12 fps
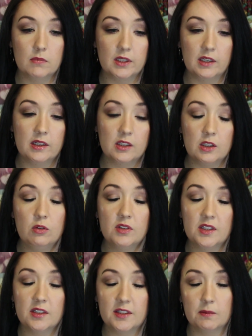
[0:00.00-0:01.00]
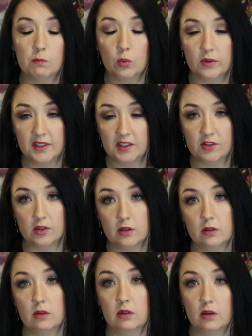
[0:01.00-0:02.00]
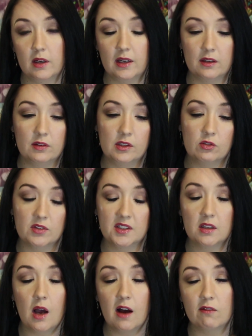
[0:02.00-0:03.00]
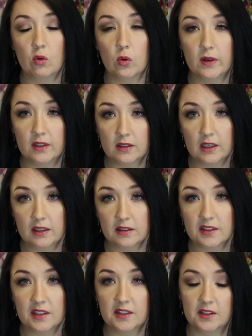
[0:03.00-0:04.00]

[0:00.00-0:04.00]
it loses moisture and it doesn't have oil glands,